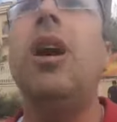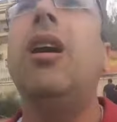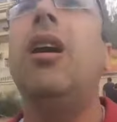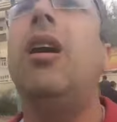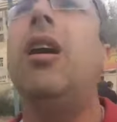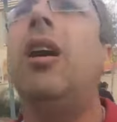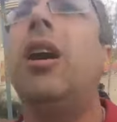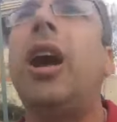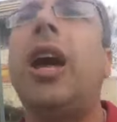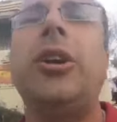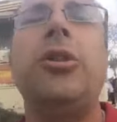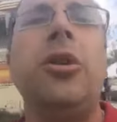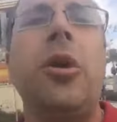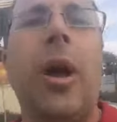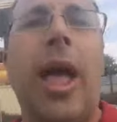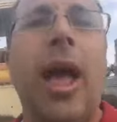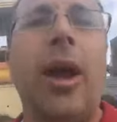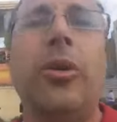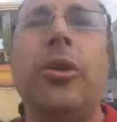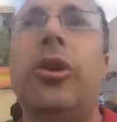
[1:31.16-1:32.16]
I don't know
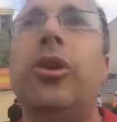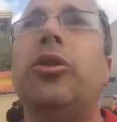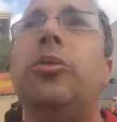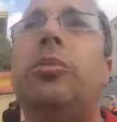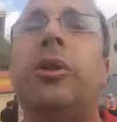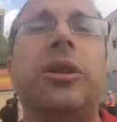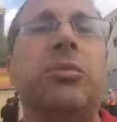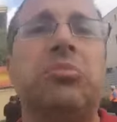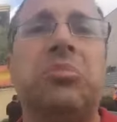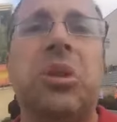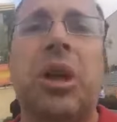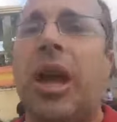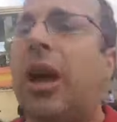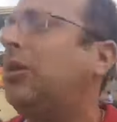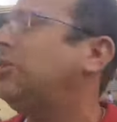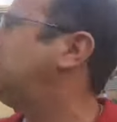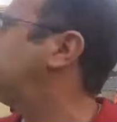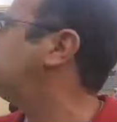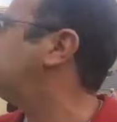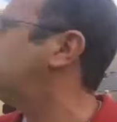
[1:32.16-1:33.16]
how new, but the
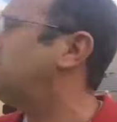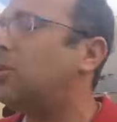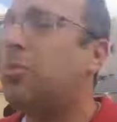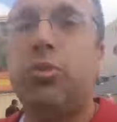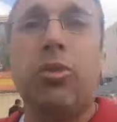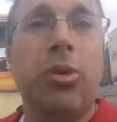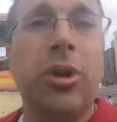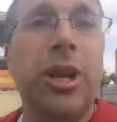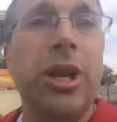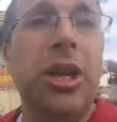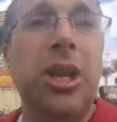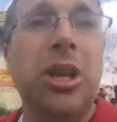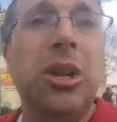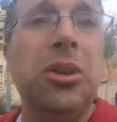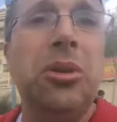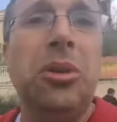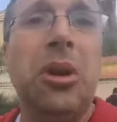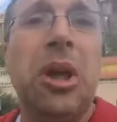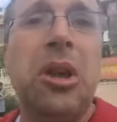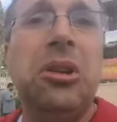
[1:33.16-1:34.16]
houses look pretty
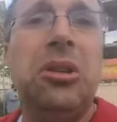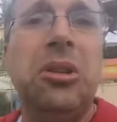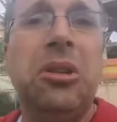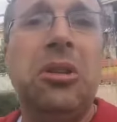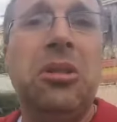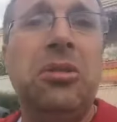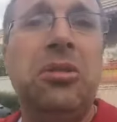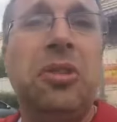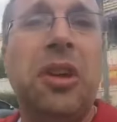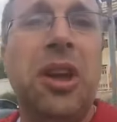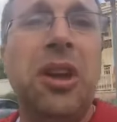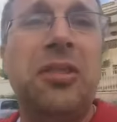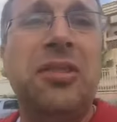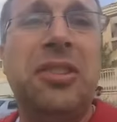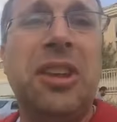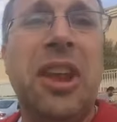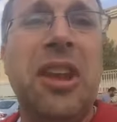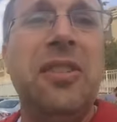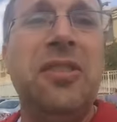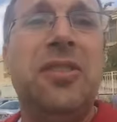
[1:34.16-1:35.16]
new. I don't know, 5,
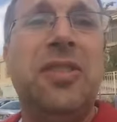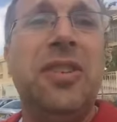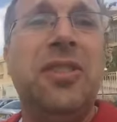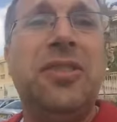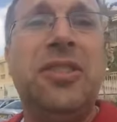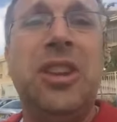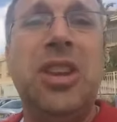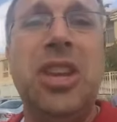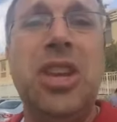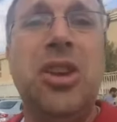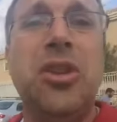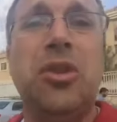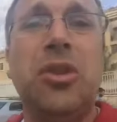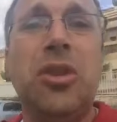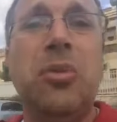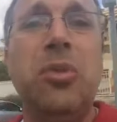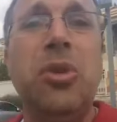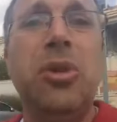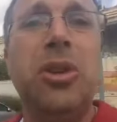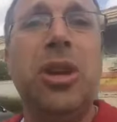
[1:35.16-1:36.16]
10, 15-year
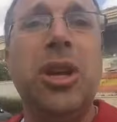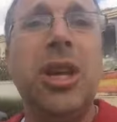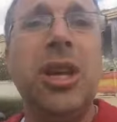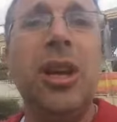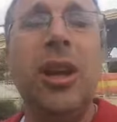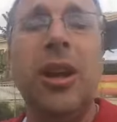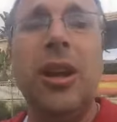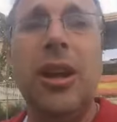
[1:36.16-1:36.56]
community.